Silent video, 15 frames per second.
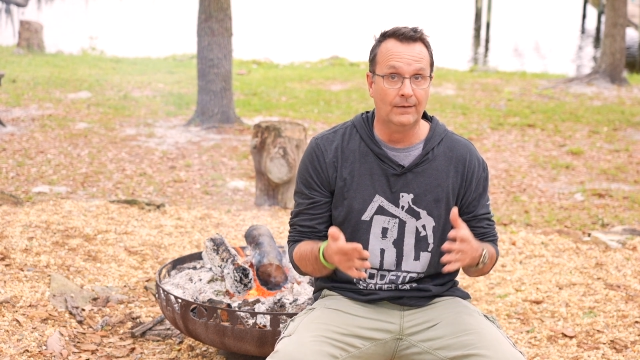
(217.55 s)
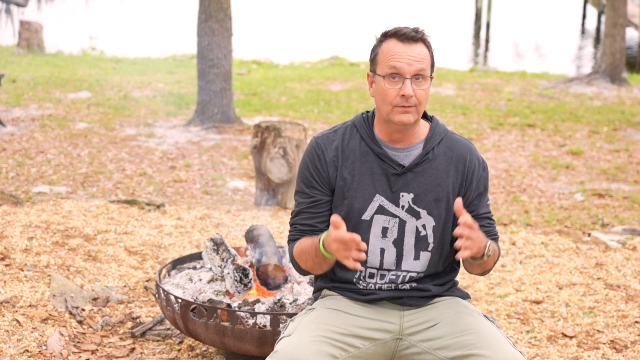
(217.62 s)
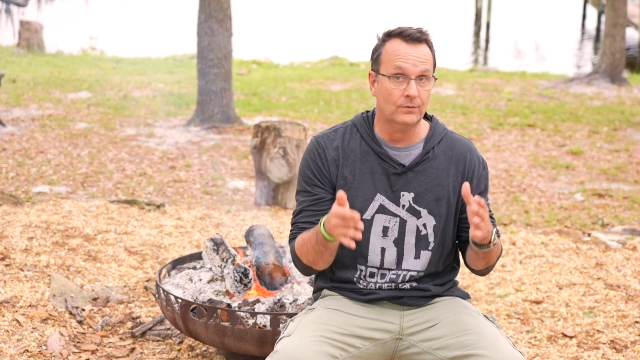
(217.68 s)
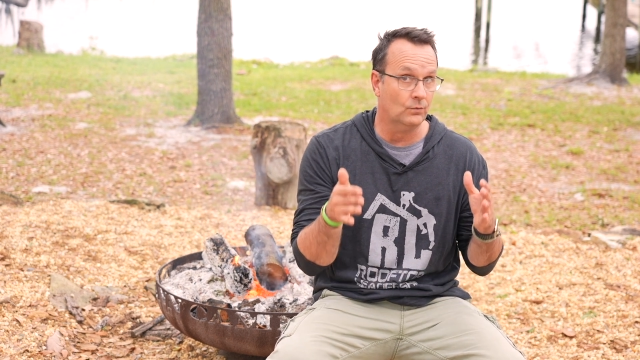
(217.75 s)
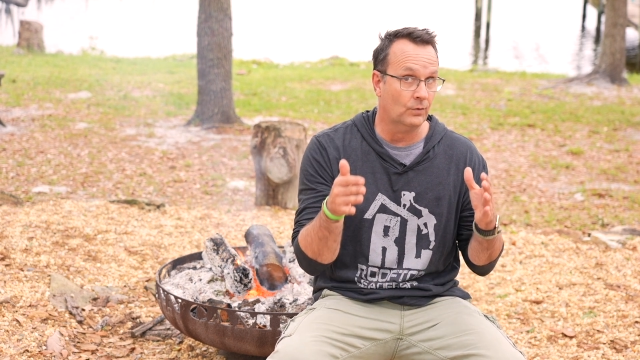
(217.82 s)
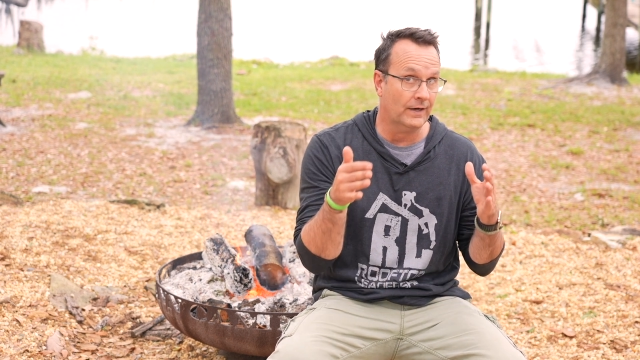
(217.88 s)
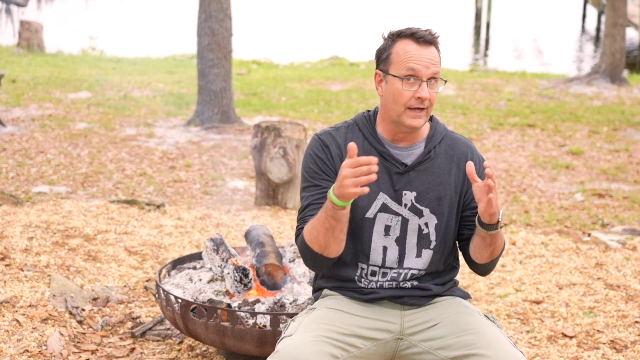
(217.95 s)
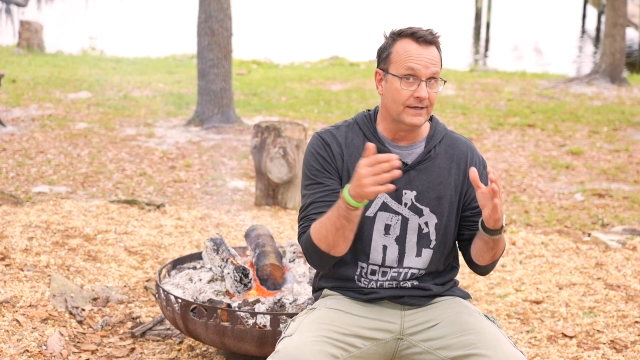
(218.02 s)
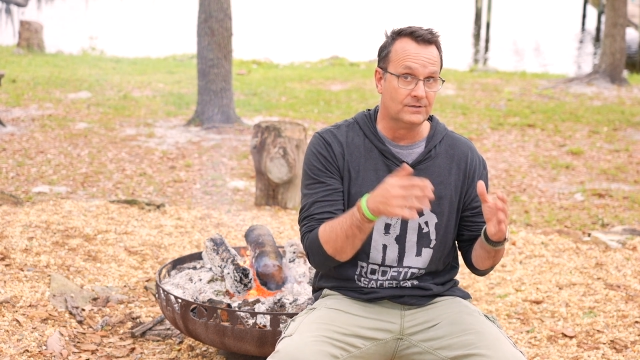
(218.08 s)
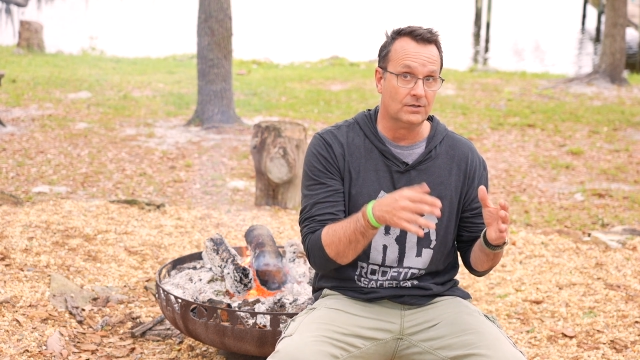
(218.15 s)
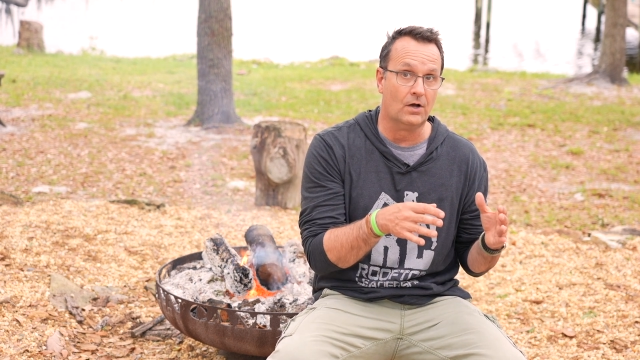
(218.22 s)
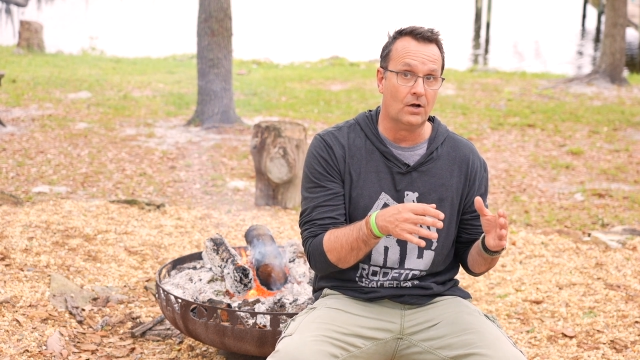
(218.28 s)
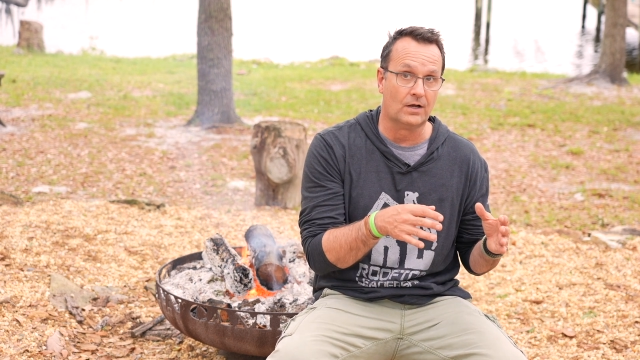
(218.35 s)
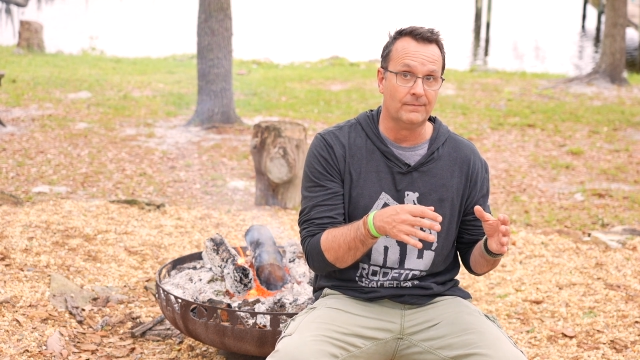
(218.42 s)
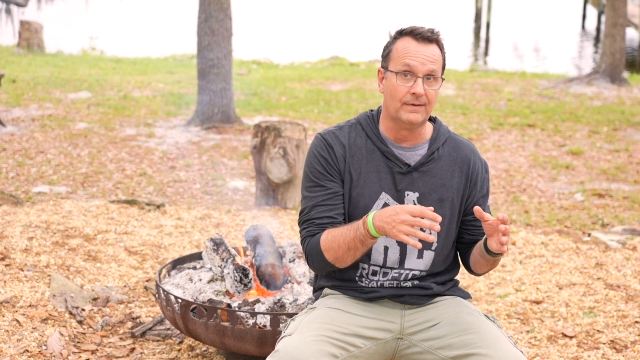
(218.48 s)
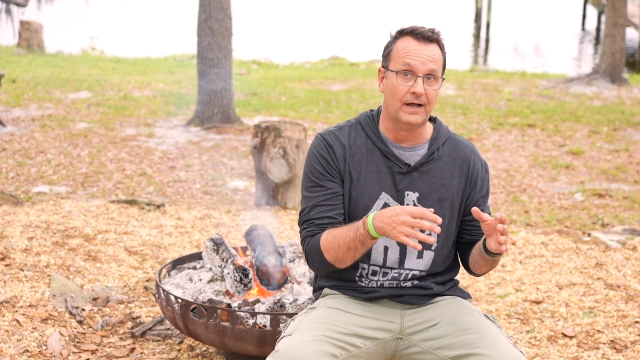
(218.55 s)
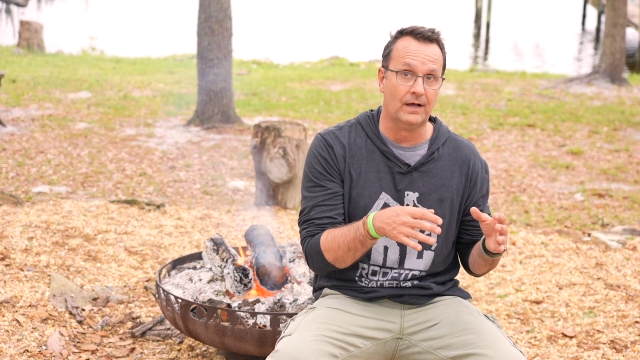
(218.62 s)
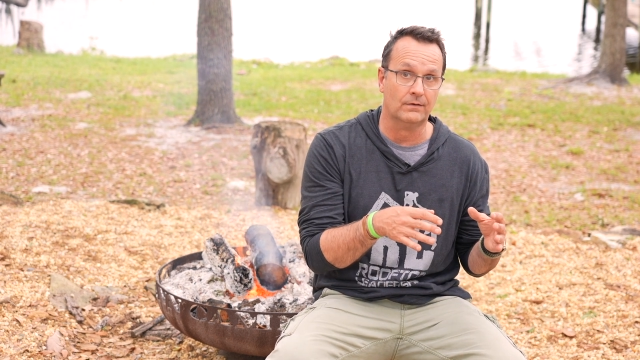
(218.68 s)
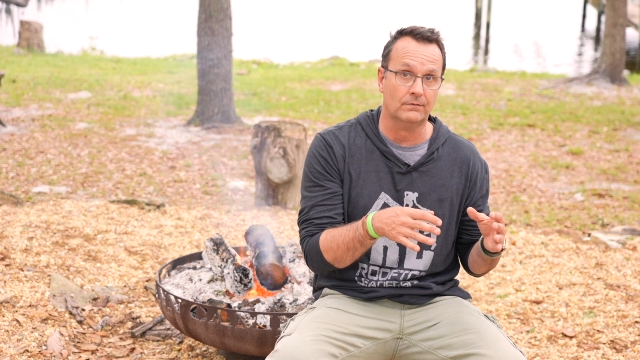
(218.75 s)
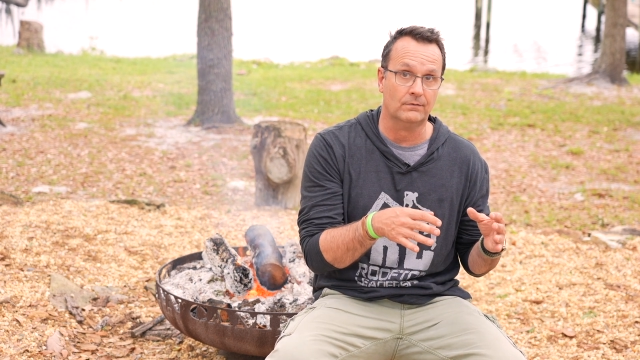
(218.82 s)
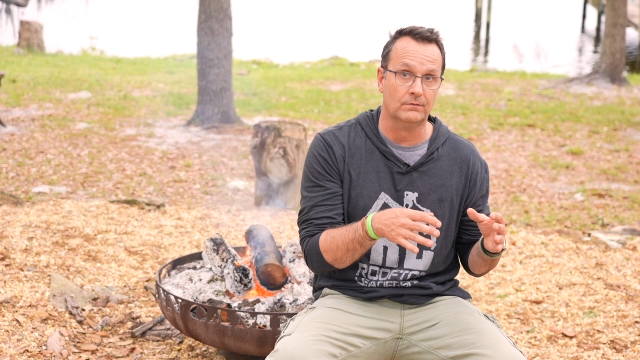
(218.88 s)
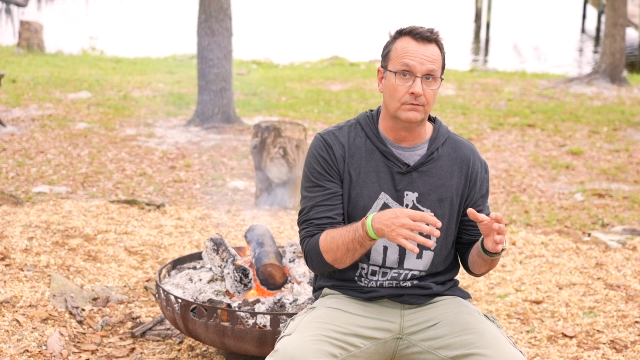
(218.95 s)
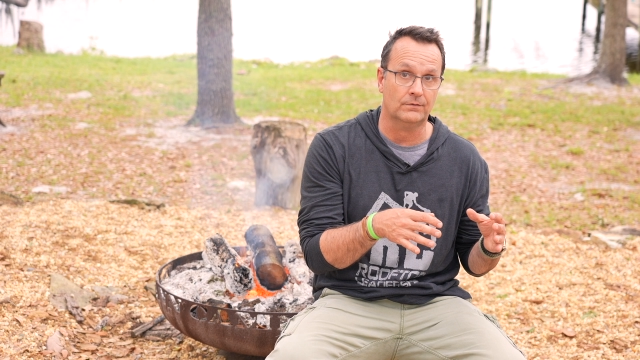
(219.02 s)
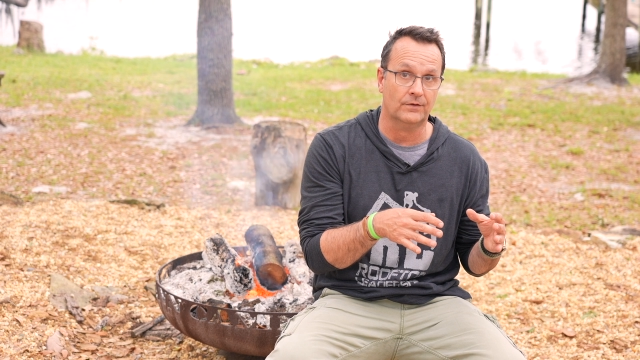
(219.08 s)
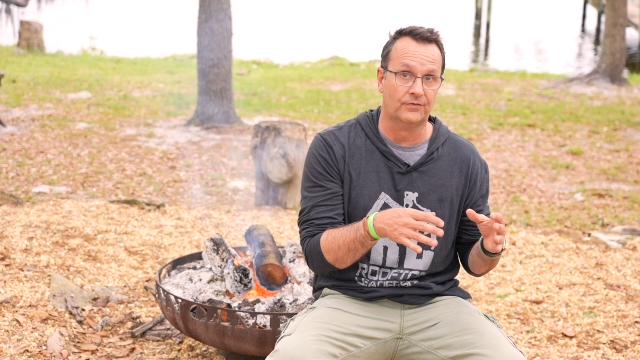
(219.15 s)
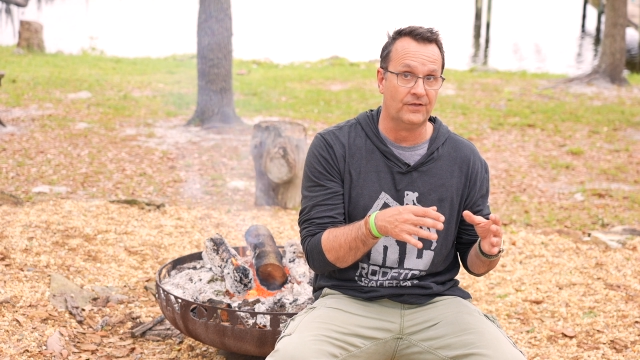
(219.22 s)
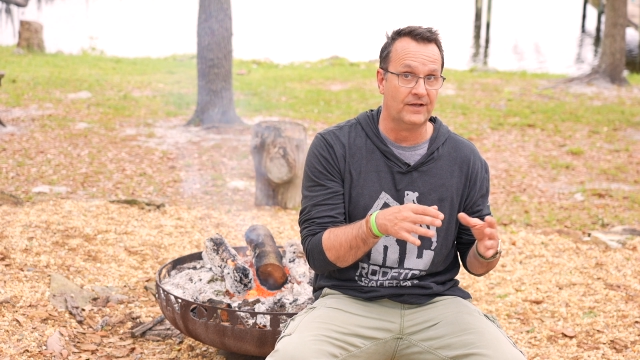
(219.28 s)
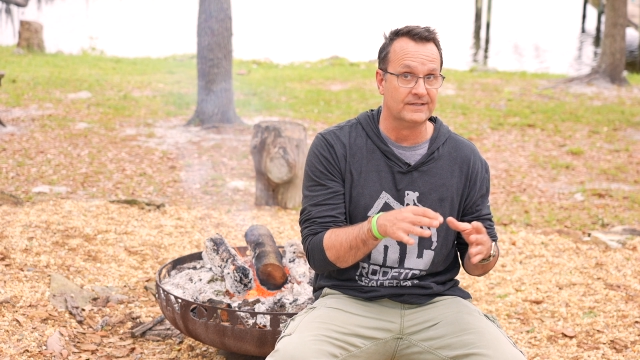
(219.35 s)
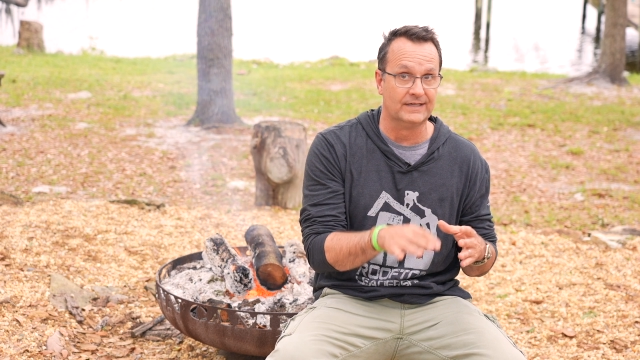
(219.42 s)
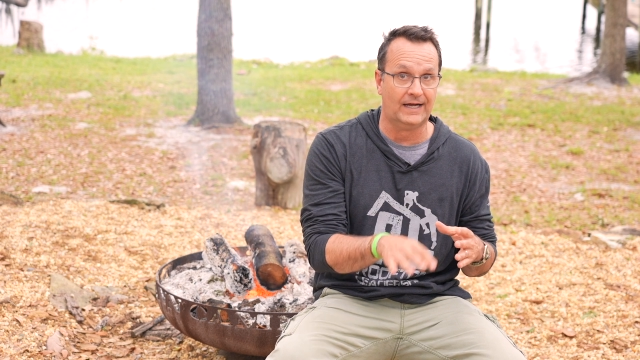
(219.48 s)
when I talk about the things